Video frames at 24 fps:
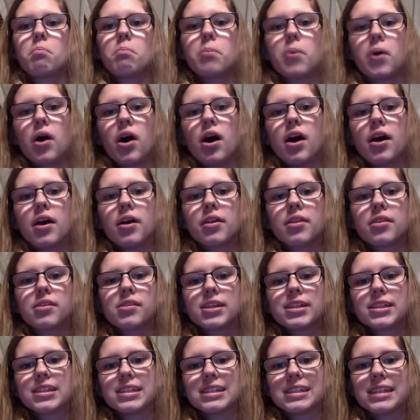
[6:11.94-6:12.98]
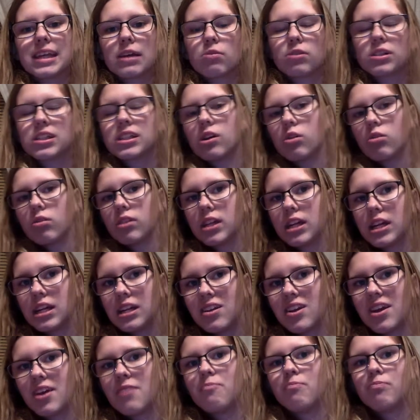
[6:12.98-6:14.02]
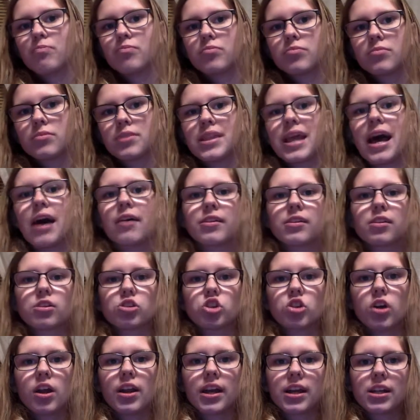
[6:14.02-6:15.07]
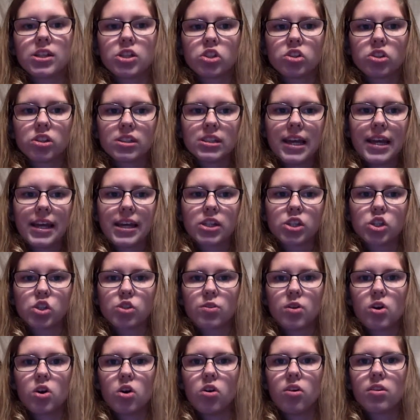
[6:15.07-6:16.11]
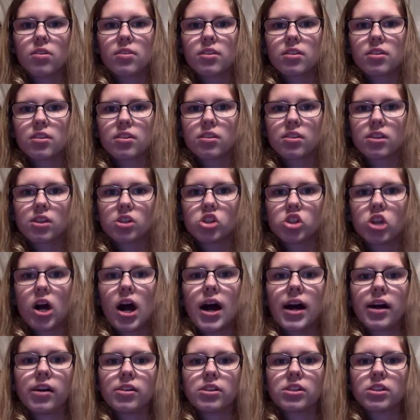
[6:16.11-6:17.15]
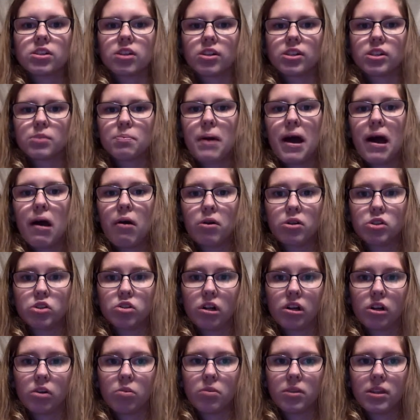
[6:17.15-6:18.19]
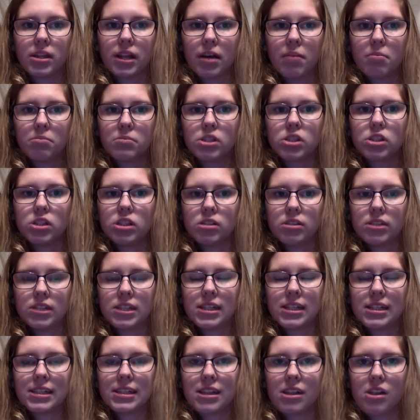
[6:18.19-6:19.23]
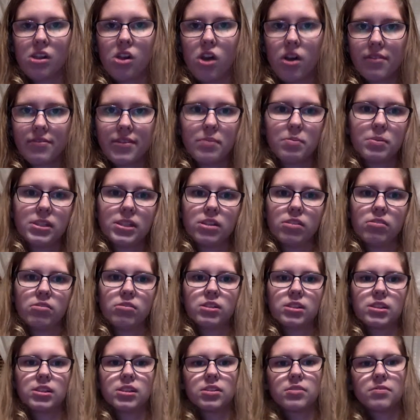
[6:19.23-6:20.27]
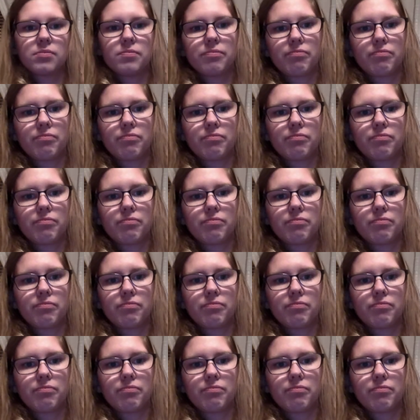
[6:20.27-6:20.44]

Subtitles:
but since they were so lenient, now that they're trying to take control, the child starts a power struggle with them. So you see this in a lot of episodes.